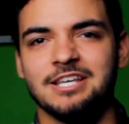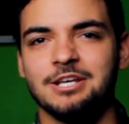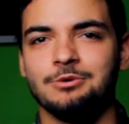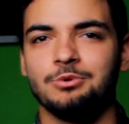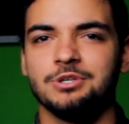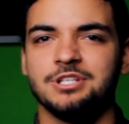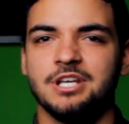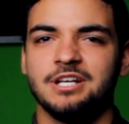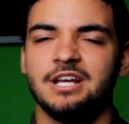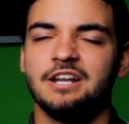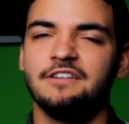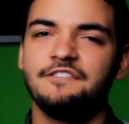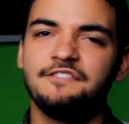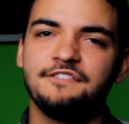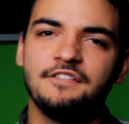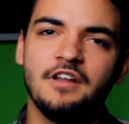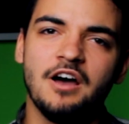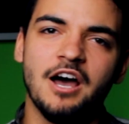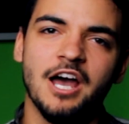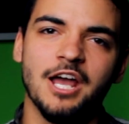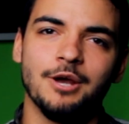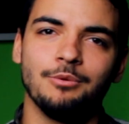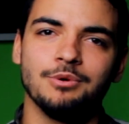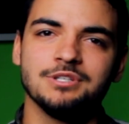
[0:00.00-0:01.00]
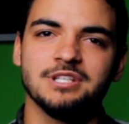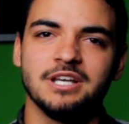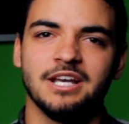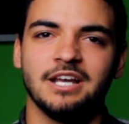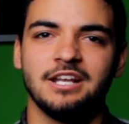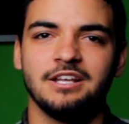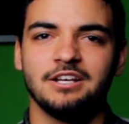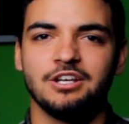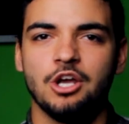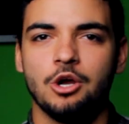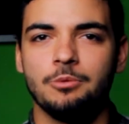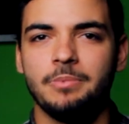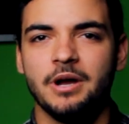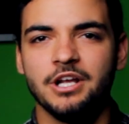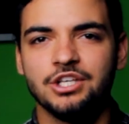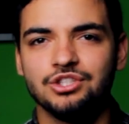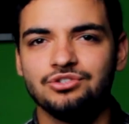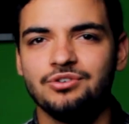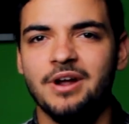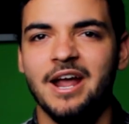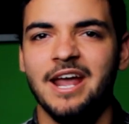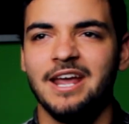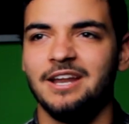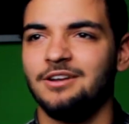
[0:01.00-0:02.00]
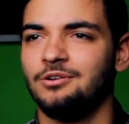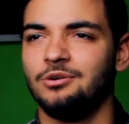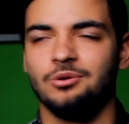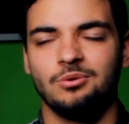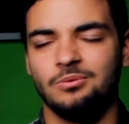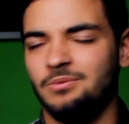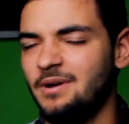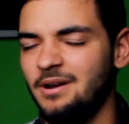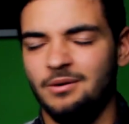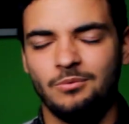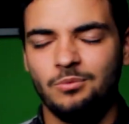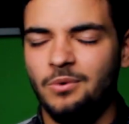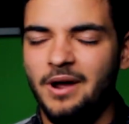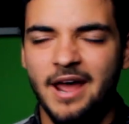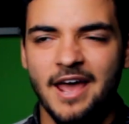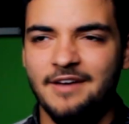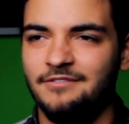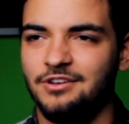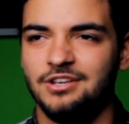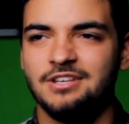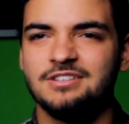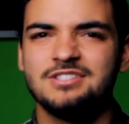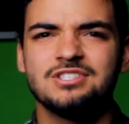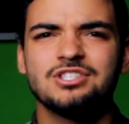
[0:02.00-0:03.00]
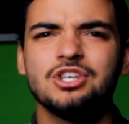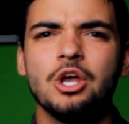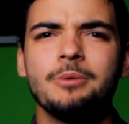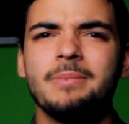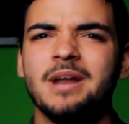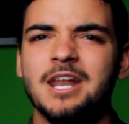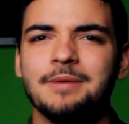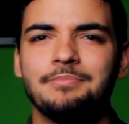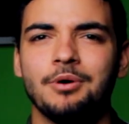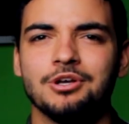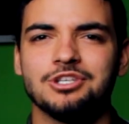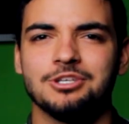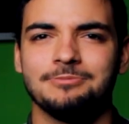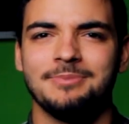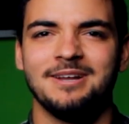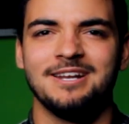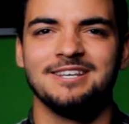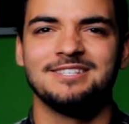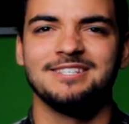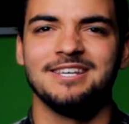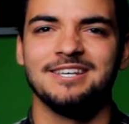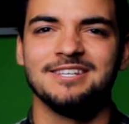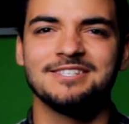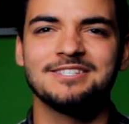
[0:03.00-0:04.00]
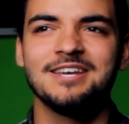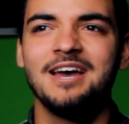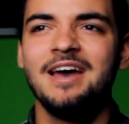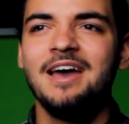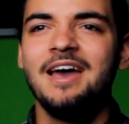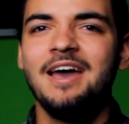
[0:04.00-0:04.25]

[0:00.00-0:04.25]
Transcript: Was I going to fly? Was I going to go by train or whatever? There's so many possibilities.